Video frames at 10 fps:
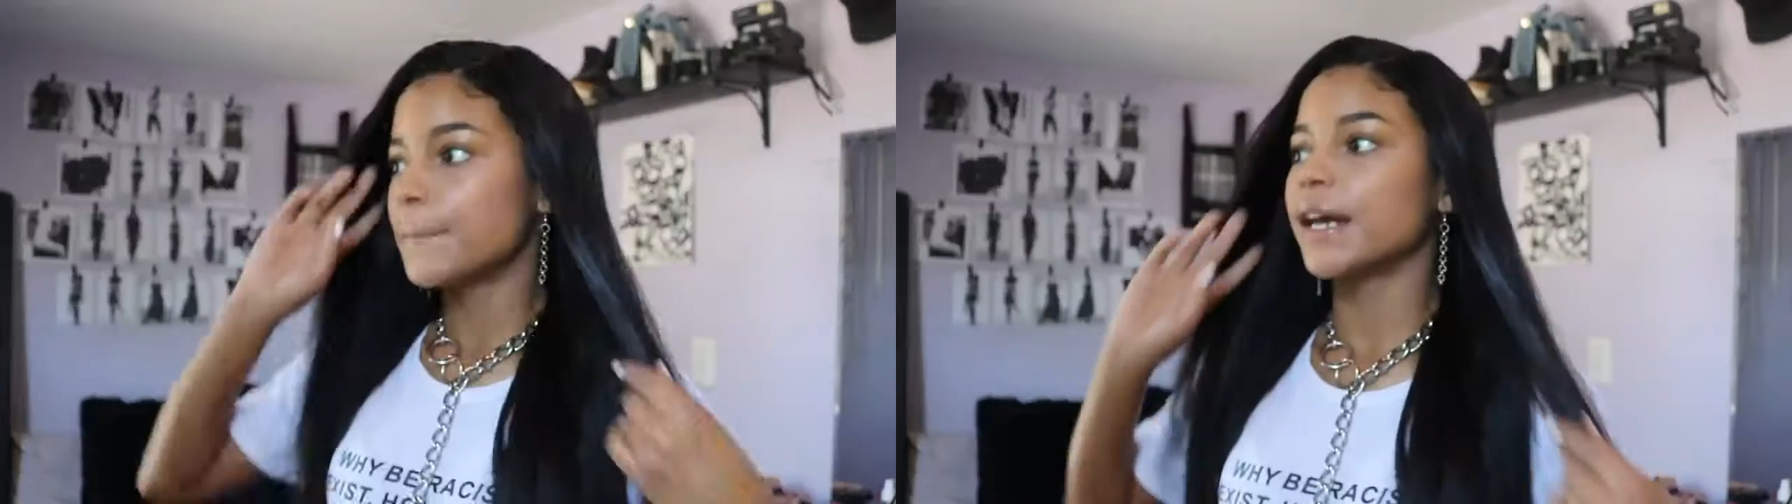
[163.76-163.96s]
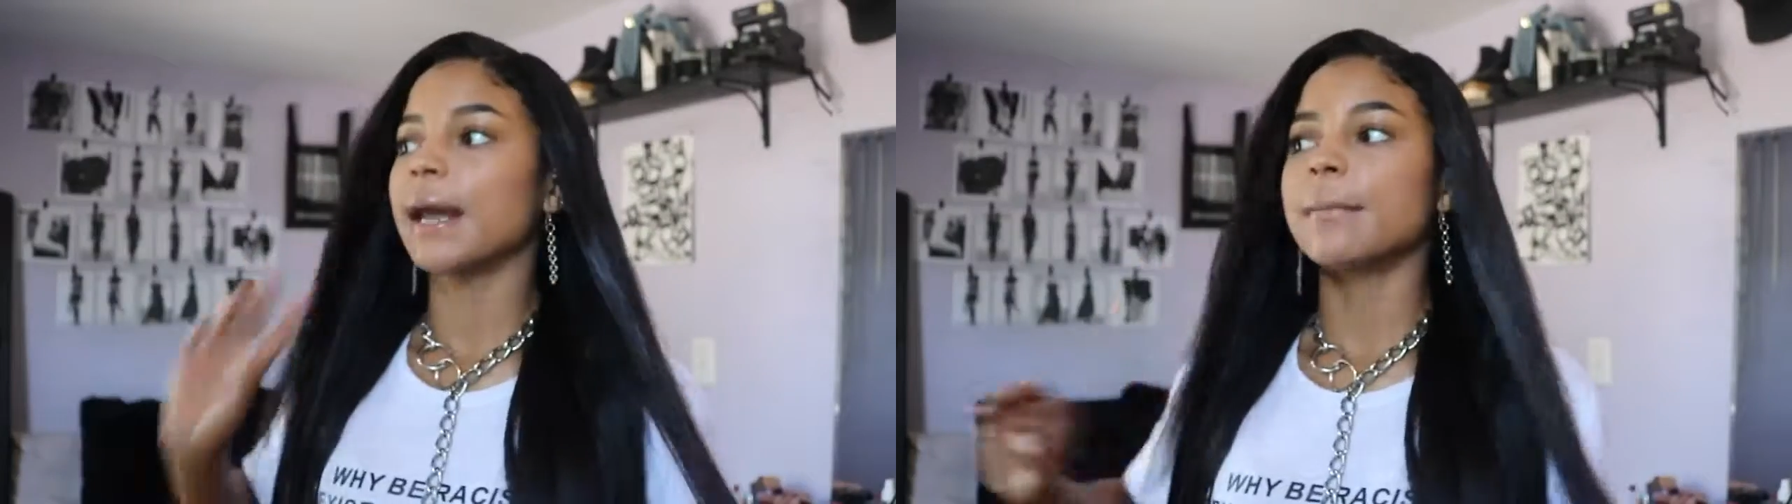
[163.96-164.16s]

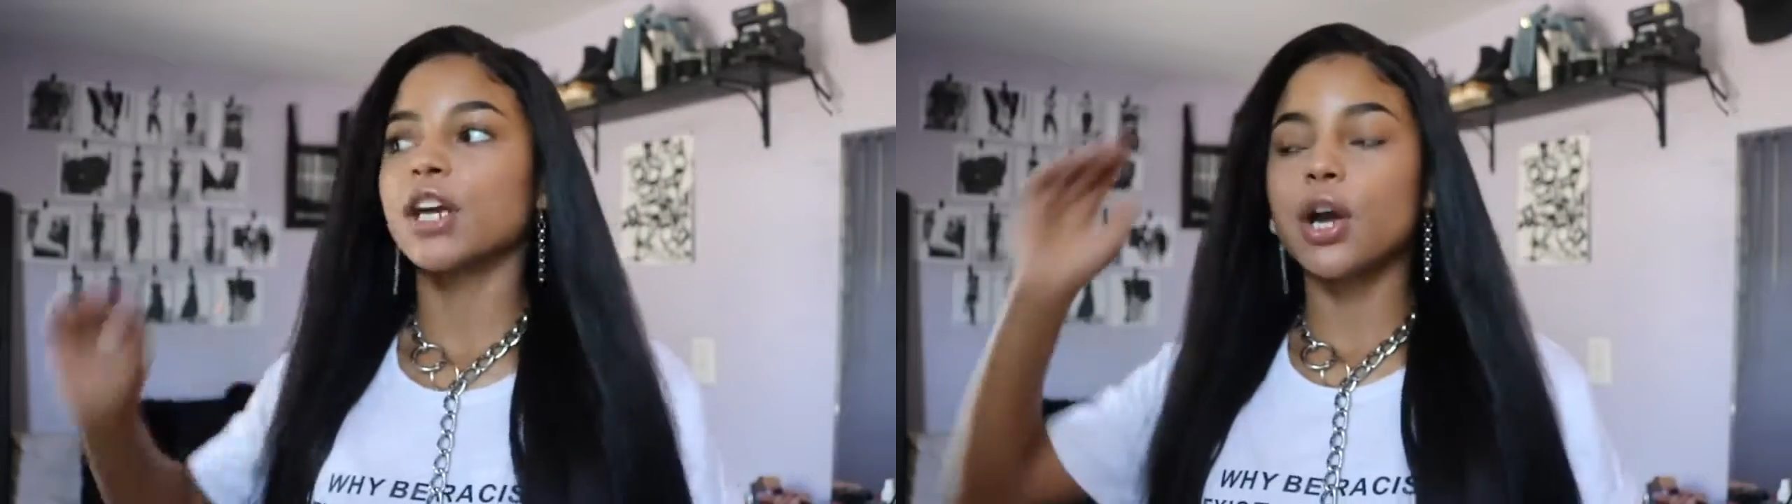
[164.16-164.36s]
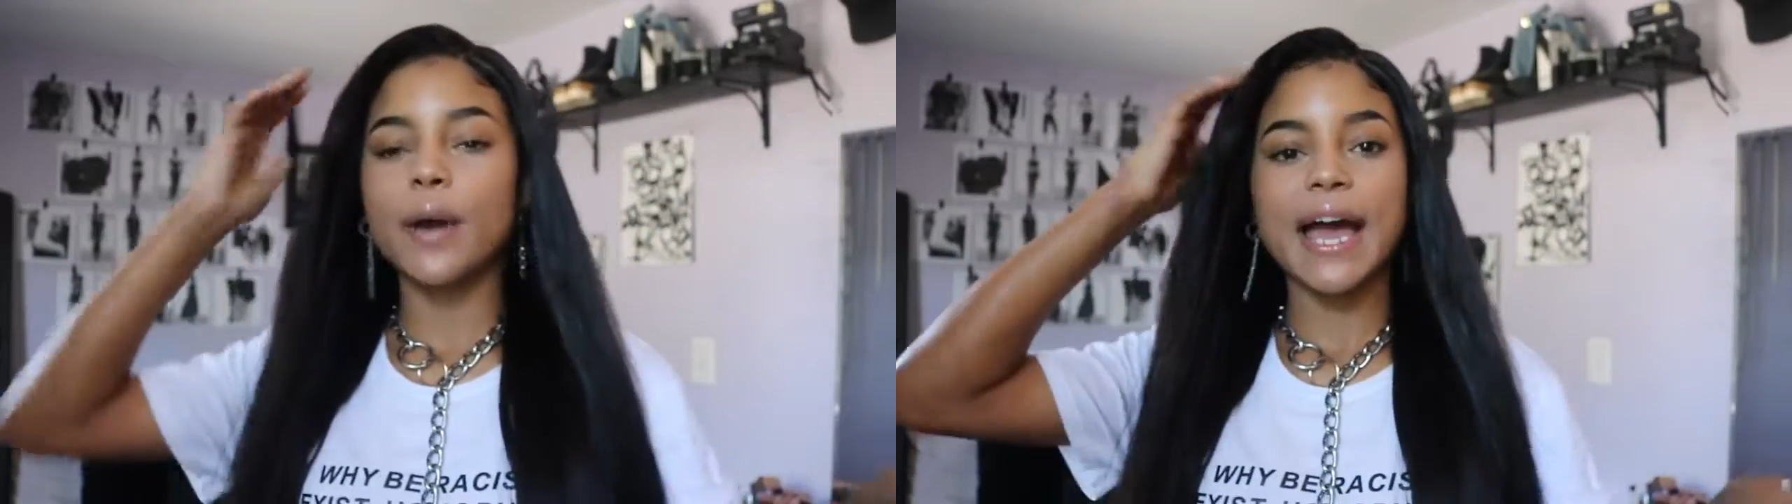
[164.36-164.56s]
But I'm
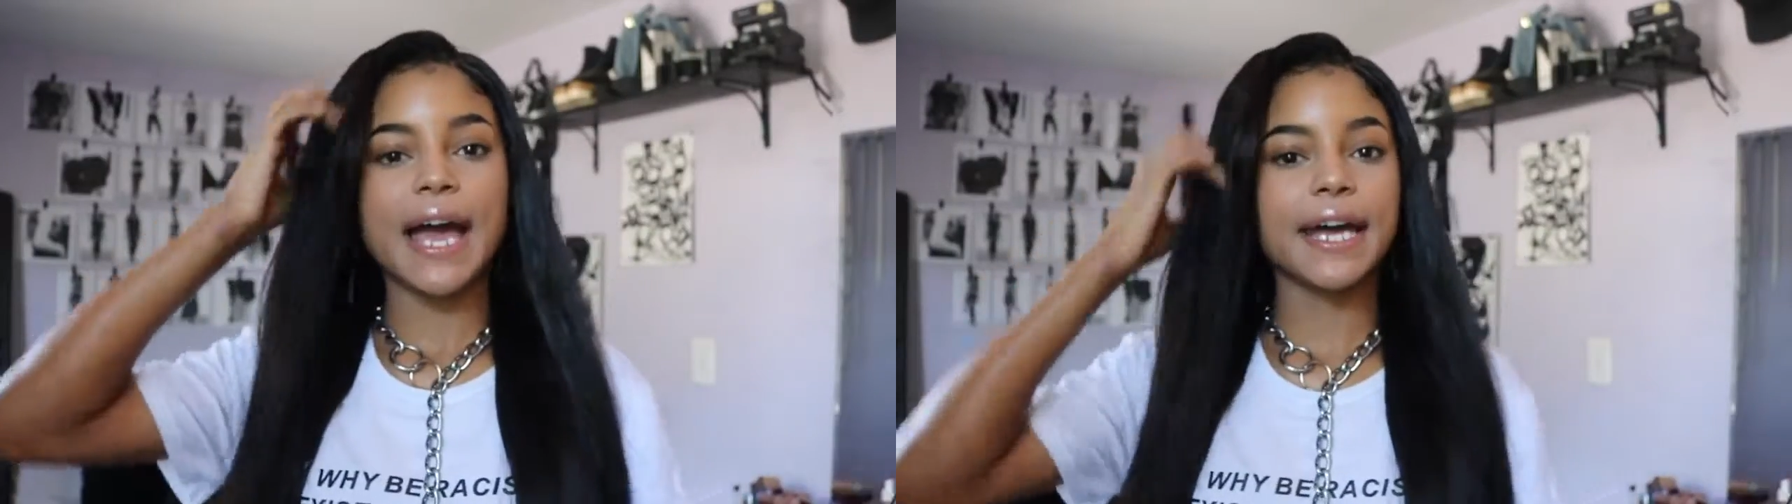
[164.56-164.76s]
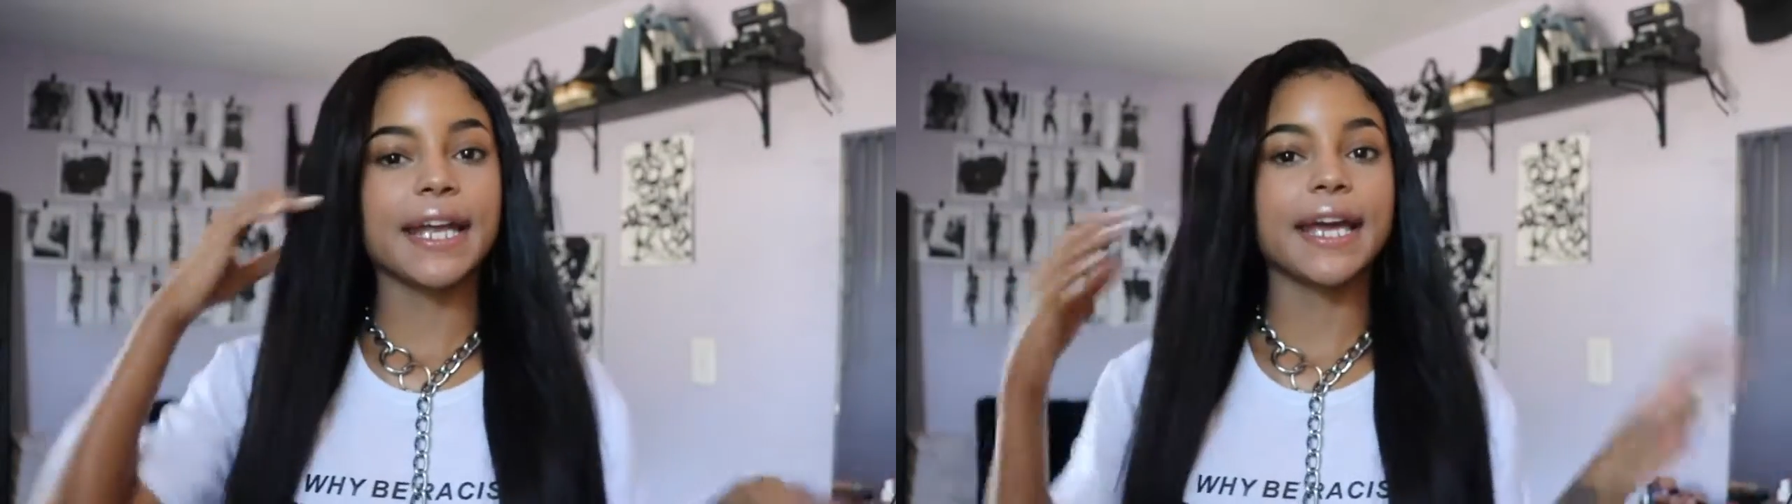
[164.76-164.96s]
gonna go
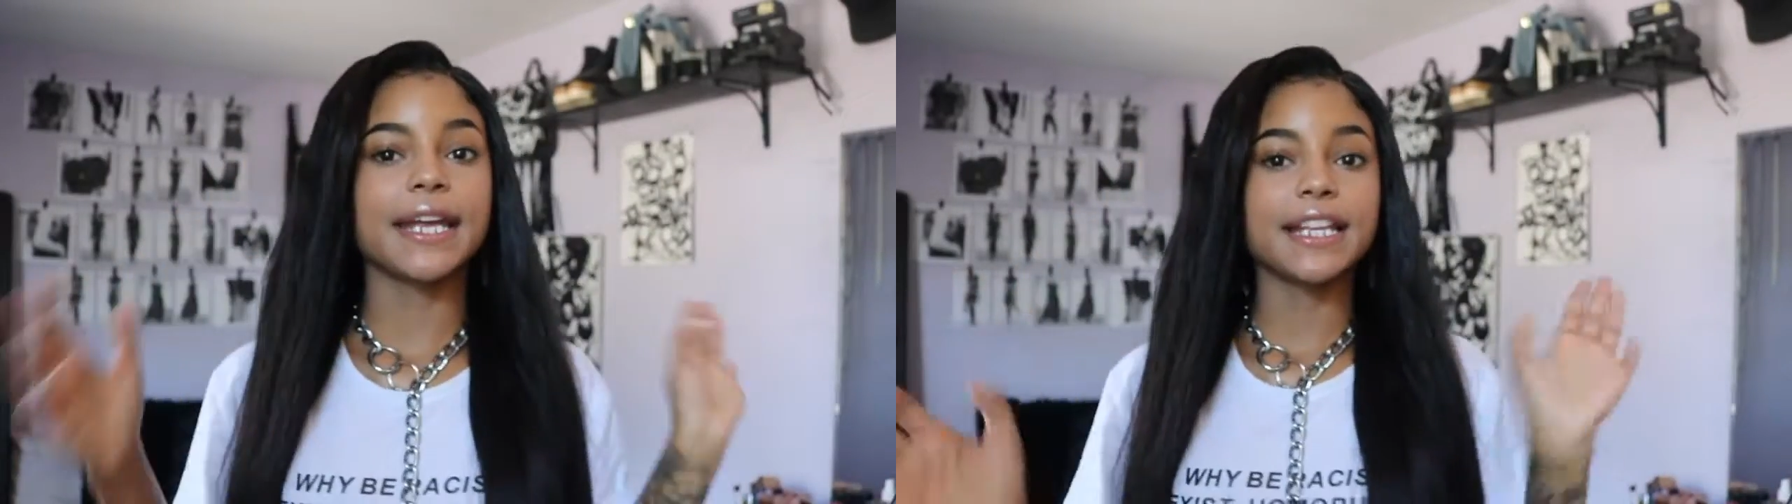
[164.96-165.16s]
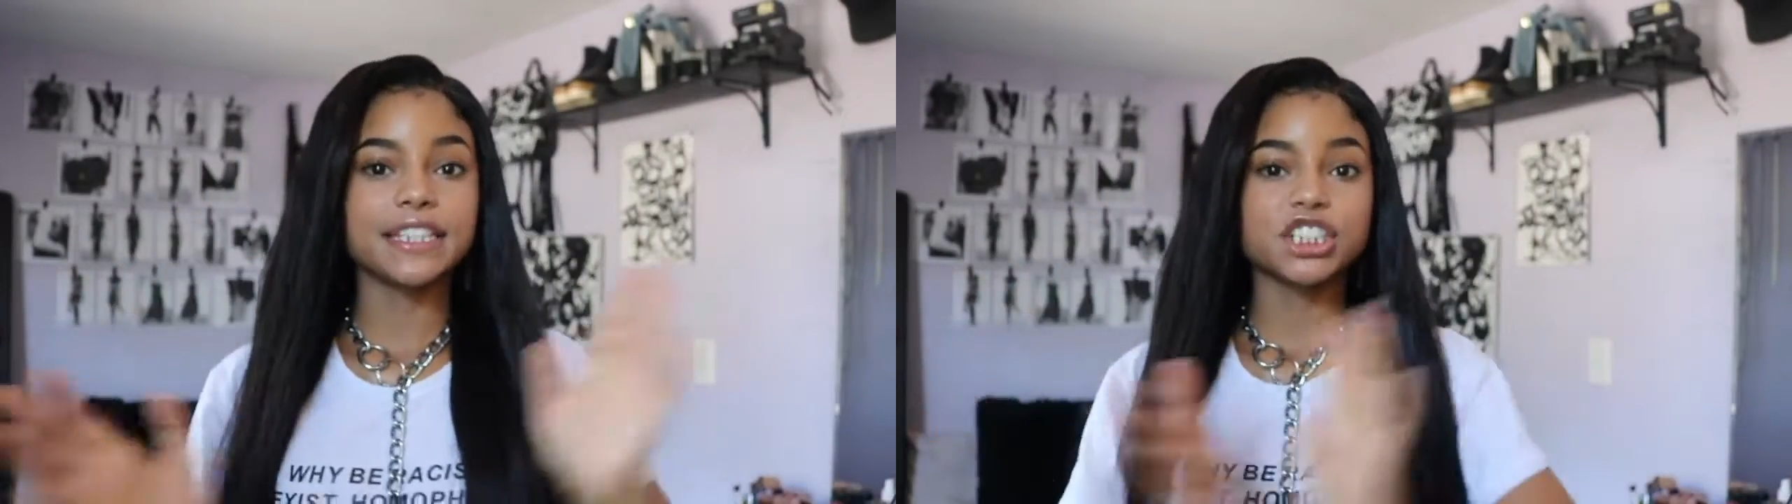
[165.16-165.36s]
ahead and